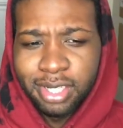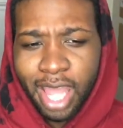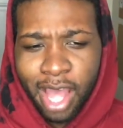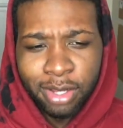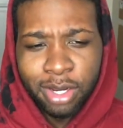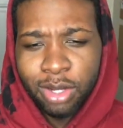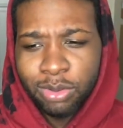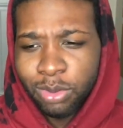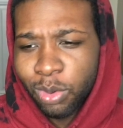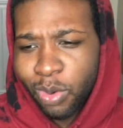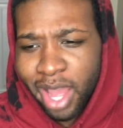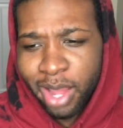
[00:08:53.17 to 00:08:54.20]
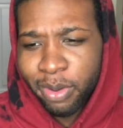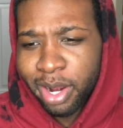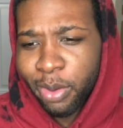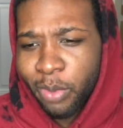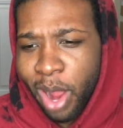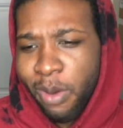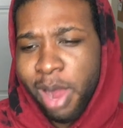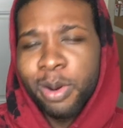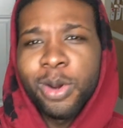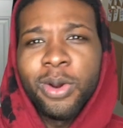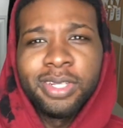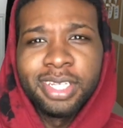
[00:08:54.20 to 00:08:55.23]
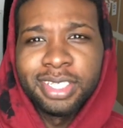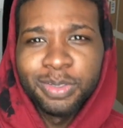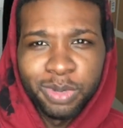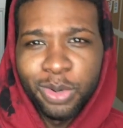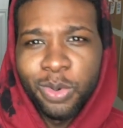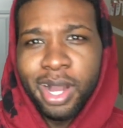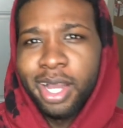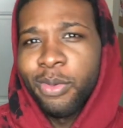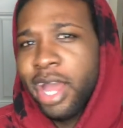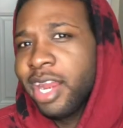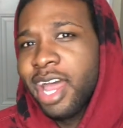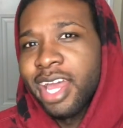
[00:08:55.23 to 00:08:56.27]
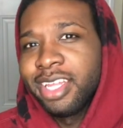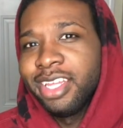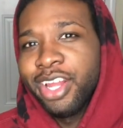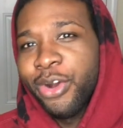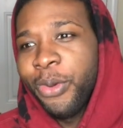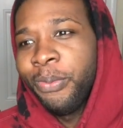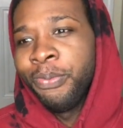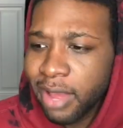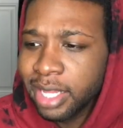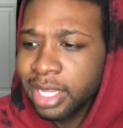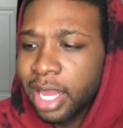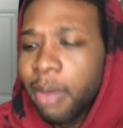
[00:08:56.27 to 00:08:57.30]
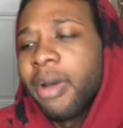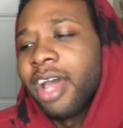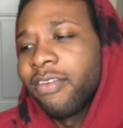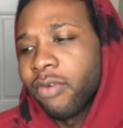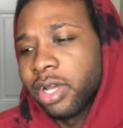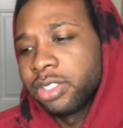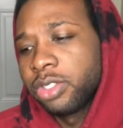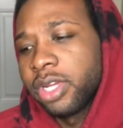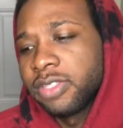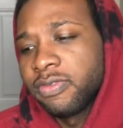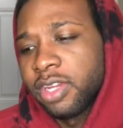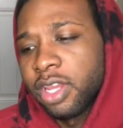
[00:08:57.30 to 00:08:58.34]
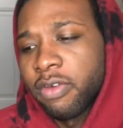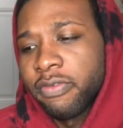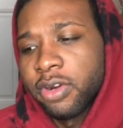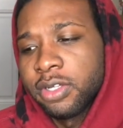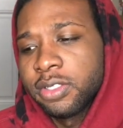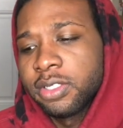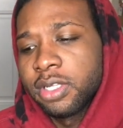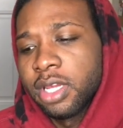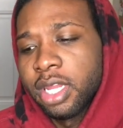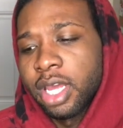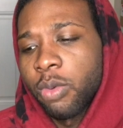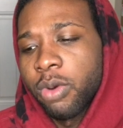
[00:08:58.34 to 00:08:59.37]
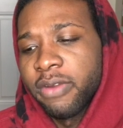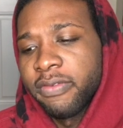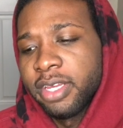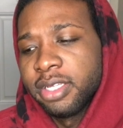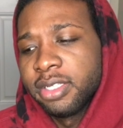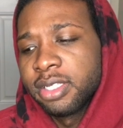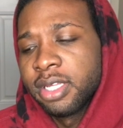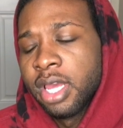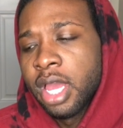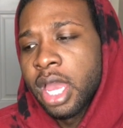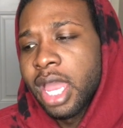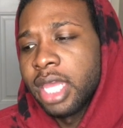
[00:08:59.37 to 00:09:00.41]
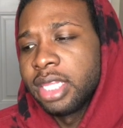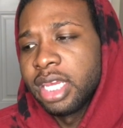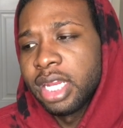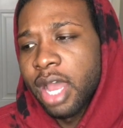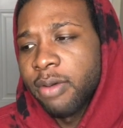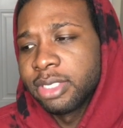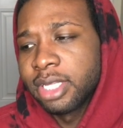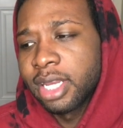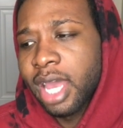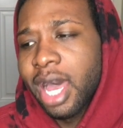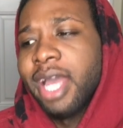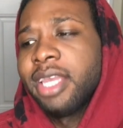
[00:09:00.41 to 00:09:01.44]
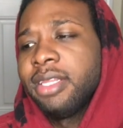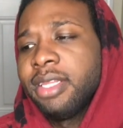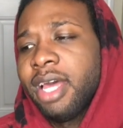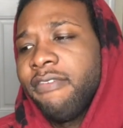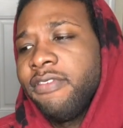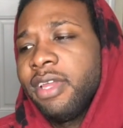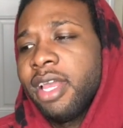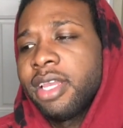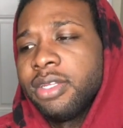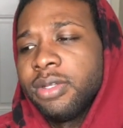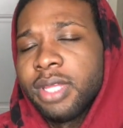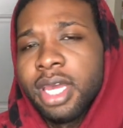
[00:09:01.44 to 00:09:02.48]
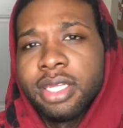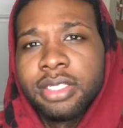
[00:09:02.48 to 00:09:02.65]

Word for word: I don't know, why would I record this? But why not, you know? I think I might have watched Dre's video first, like one of his, and then I was like, I feel like I could do that.